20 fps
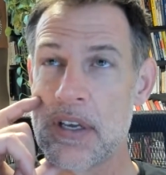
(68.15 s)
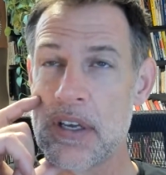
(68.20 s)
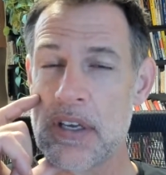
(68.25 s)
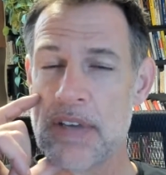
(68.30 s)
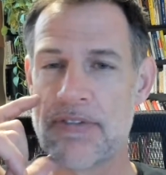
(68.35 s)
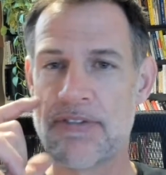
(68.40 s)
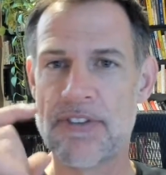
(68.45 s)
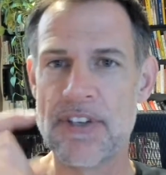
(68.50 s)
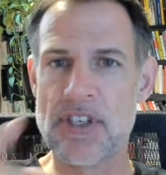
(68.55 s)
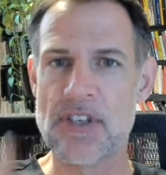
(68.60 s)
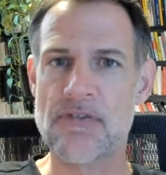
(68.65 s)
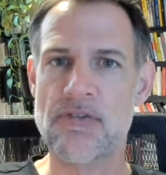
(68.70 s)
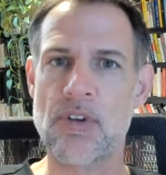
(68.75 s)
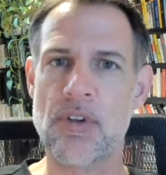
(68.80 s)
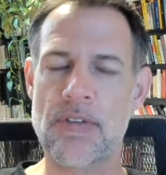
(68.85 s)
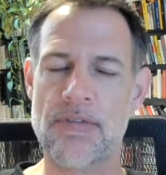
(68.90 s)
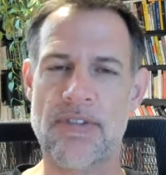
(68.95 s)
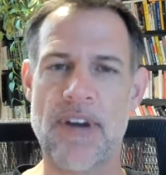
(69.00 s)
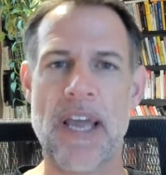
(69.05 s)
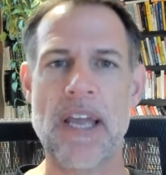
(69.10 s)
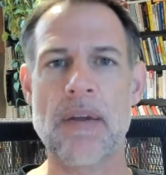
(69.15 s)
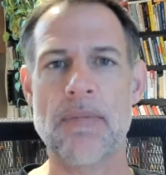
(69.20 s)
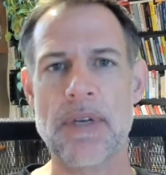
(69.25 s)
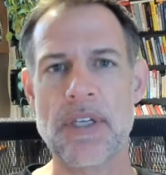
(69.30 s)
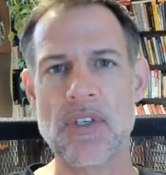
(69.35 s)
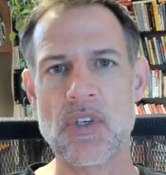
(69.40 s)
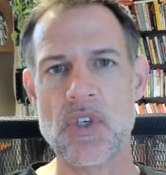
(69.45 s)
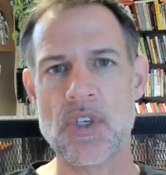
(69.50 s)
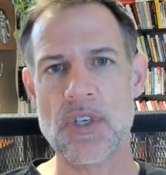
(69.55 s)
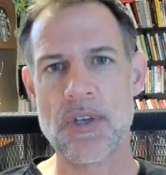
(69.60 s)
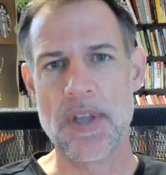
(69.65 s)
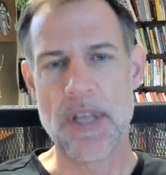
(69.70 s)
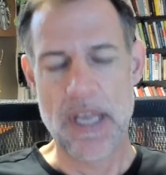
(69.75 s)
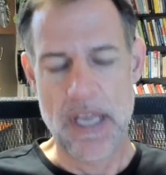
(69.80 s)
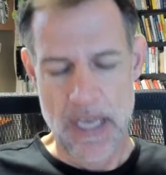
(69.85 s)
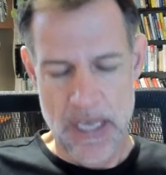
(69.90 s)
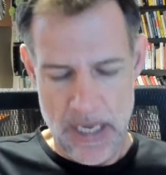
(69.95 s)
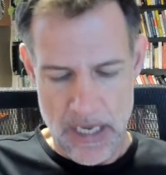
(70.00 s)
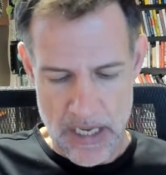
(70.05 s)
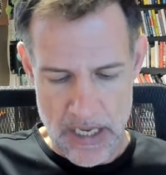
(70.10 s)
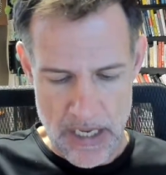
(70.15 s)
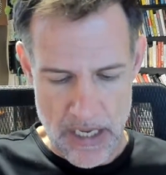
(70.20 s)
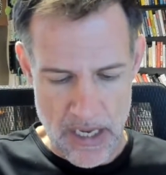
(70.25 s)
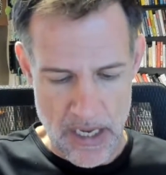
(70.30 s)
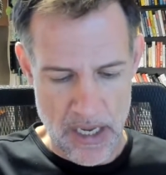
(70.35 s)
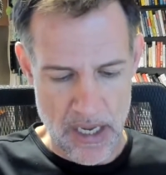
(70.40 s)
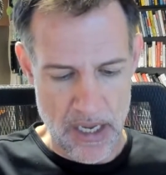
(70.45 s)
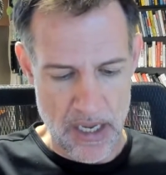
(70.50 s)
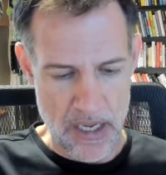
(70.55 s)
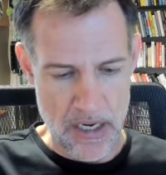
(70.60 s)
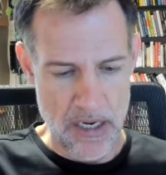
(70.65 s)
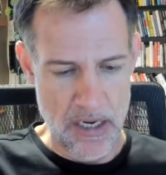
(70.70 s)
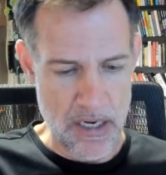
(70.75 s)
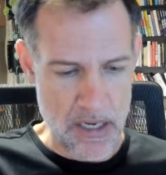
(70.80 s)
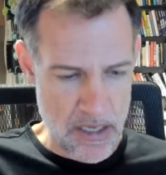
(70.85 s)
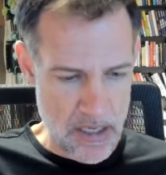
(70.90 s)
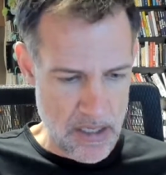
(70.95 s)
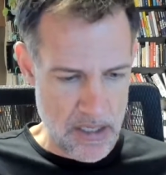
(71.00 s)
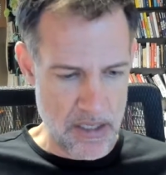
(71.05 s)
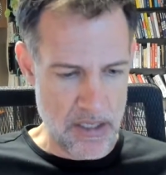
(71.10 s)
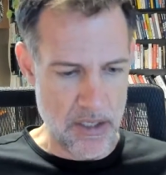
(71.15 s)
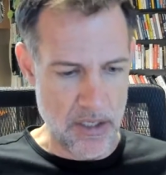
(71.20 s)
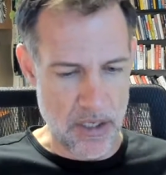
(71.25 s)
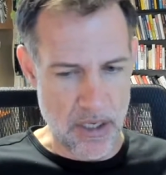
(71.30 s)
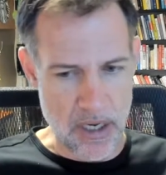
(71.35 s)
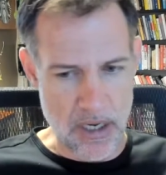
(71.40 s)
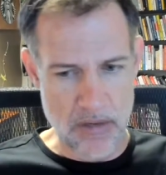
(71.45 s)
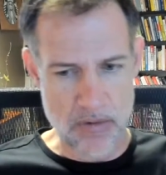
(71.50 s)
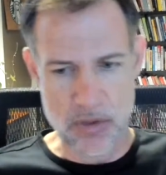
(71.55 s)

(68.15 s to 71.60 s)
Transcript: a fistful of vitamins and you,